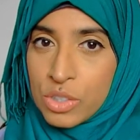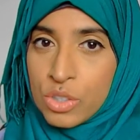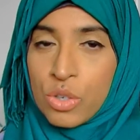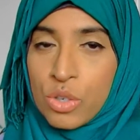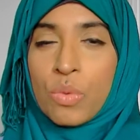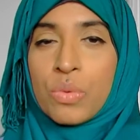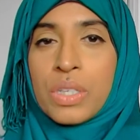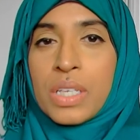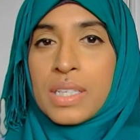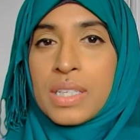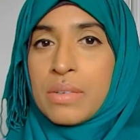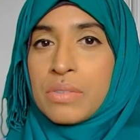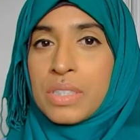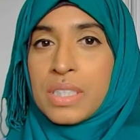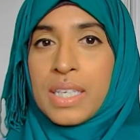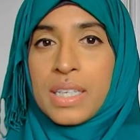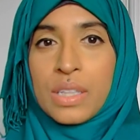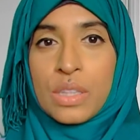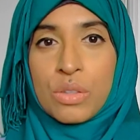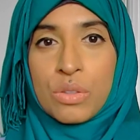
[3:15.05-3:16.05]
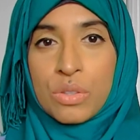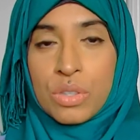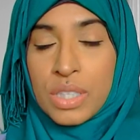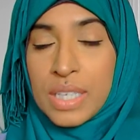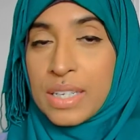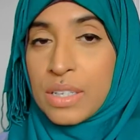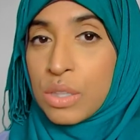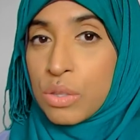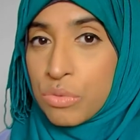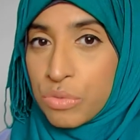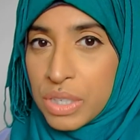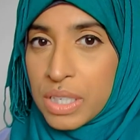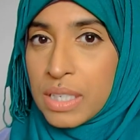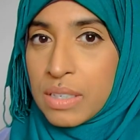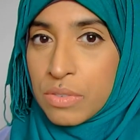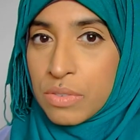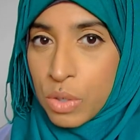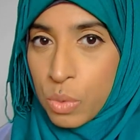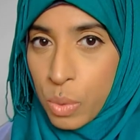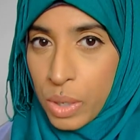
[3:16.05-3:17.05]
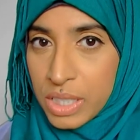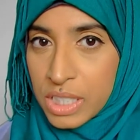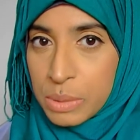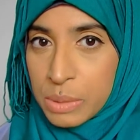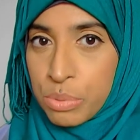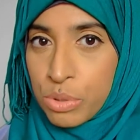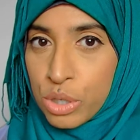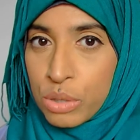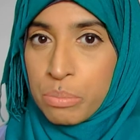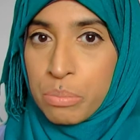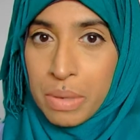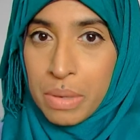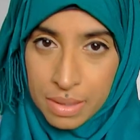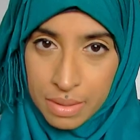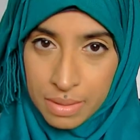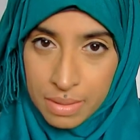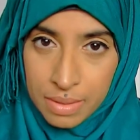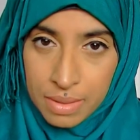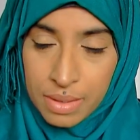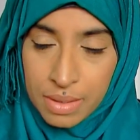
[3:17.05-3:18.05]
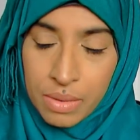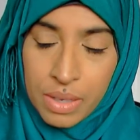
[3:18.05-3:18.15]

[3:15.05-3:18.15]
you're only allowed to send three requests per month.